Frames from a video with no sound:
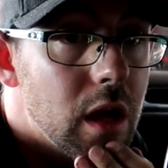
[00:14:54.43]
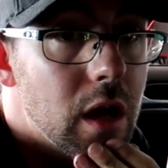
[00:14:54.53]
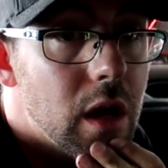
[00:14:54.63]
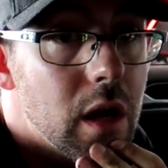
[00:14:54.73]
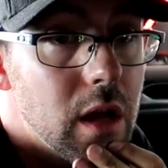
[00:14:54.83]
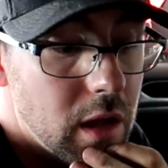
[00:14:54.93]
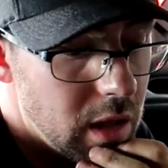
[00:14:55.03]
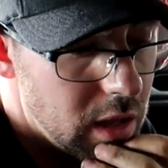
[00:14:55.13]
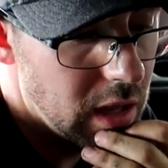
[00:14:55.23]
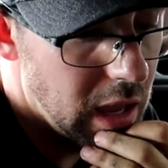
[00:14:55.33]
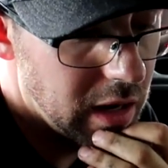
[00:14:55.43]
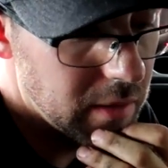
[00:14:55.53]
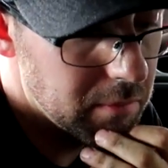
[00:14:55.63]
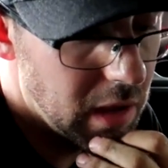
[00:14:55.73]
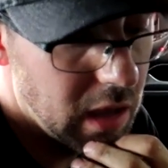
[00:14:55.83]
And
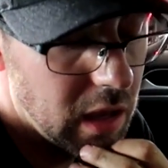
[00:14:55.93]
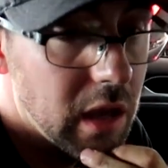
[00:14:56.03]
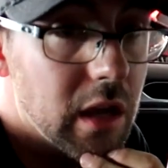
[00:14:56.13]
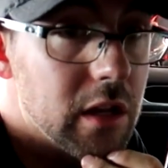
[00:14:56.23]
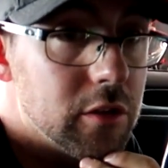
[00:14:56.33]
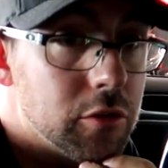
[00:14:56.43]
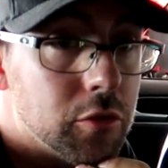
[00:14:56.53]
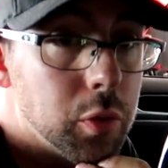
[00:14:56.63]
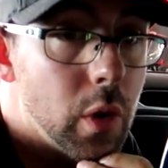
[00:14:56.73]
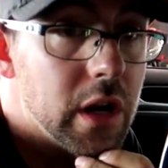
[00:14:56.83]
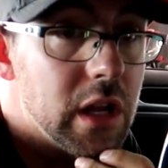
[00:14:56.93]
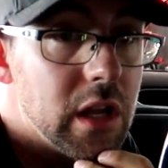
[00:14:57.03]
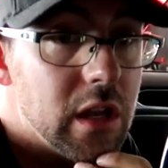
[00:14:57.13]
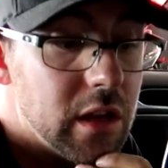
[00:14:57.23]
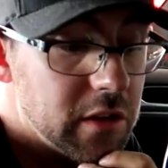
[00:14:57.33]
it made
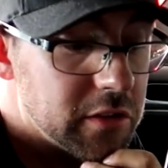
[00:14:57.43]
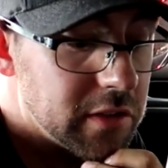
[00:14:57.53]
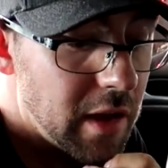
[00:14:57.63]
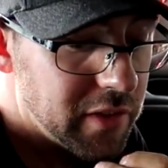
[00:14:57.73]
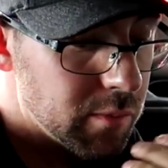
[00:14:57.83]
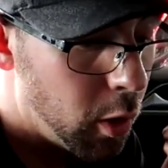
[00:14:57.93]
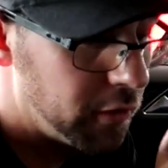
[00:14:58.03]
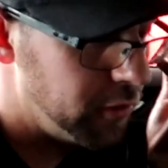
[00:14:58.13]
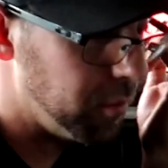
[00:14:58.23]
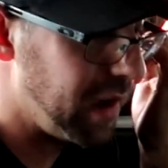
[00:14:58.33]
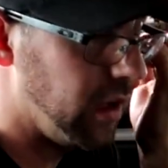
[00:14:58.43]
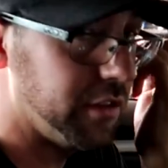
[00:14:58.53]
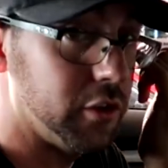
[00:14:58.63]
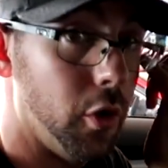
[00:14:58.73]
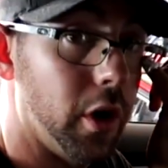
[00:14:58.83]
27 more foot-pounds
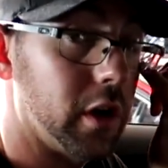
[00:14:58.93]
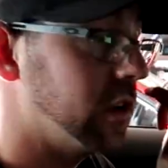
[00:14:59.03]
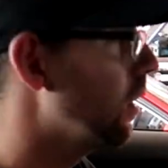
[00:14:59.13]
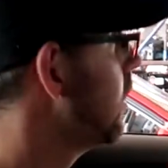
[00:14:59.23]
of torque.